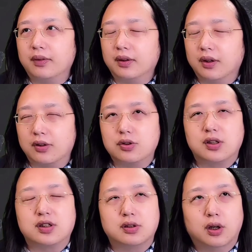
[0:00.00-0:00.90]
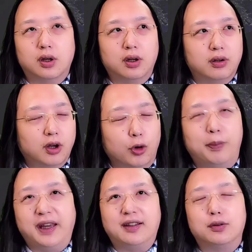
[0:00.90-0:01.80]
not just
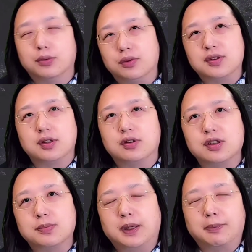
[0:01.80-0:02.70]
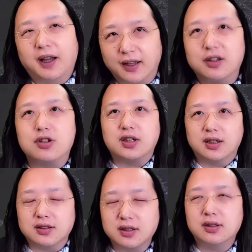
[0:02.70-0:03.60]
obey the rules, so to speak, but
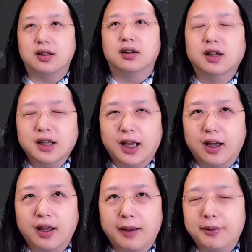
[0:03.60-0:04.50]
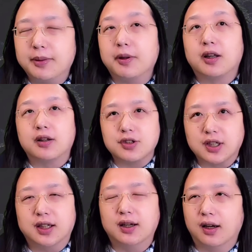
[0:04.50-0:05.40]
understand the
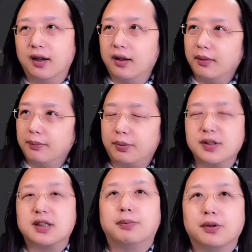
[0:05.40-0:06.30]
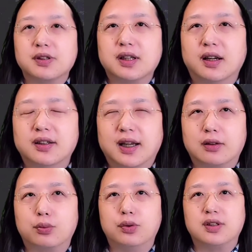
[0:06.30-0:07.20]
epidemiology principles
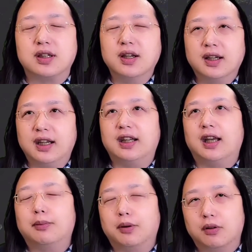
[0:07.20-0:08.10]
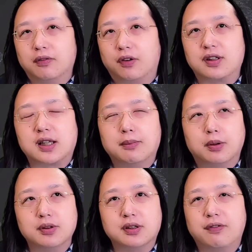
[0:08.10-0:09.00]
that would enable, for
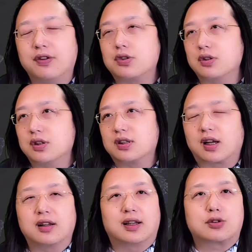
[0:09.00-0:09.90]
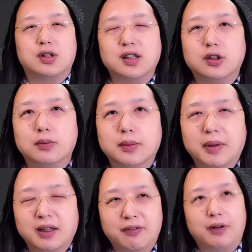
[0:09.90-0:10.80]
example, sufficient contact tracing to be
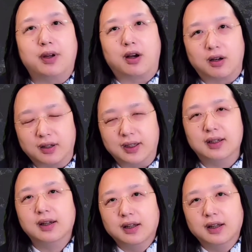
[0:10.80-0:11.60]
made very early